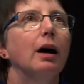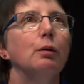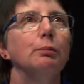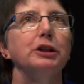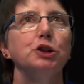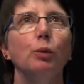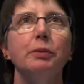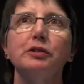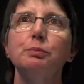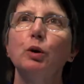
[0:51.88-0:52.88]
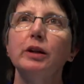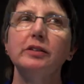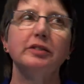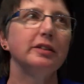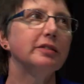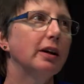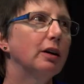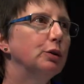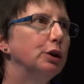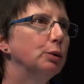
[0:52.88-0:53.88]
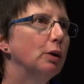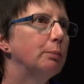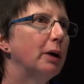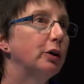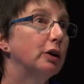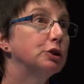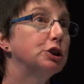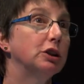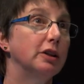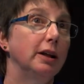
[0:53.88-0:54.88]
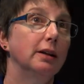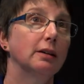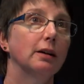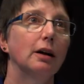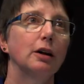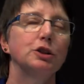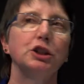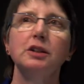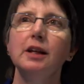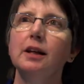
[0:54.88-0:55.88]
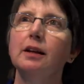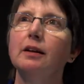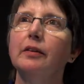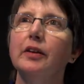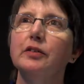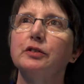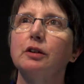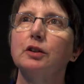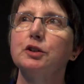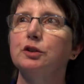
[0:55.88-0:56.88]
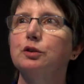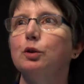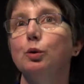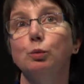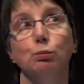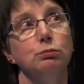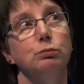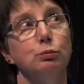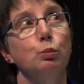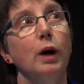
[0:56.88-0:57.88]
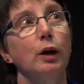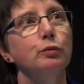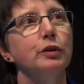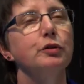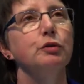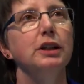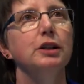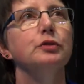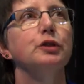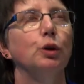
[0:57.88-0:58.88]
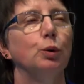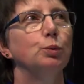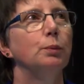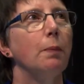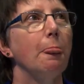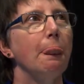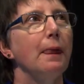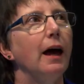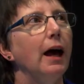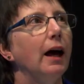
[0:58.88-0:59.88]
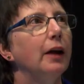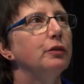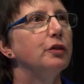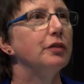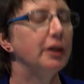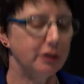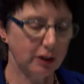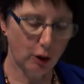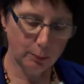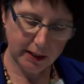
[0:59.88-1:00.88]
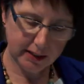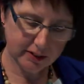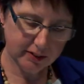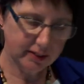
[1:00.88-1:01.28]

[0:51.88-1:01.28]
My job this morning is to tell you about our journey that started well over 3 years ago and that's culminated